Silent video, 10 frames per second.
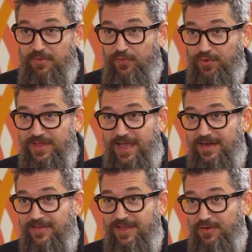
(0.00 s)
before the end
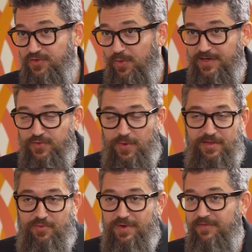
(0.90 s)
of the year
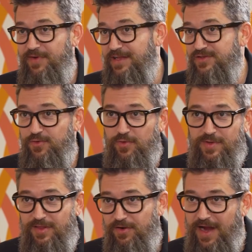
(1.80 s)
2023, if not shortly
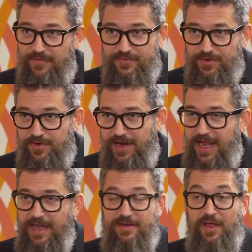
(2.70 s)
thereafter.
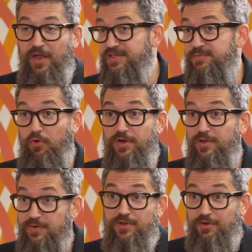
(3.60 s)
And
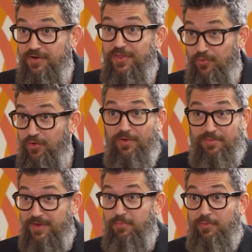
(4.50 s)
spoiler alert, there
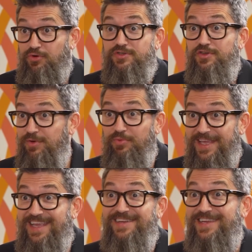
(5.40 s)
will presumably
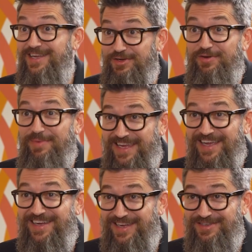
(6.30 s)
continue to be
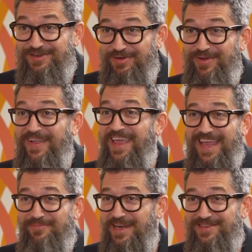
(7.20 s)
additional
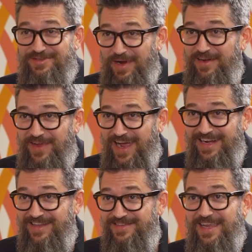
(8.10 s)
administrative
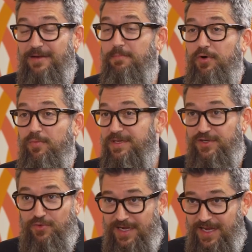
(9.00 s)
guidance in
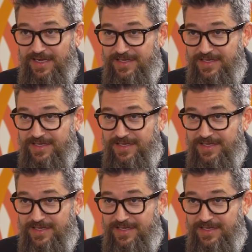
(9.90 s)
perpetuity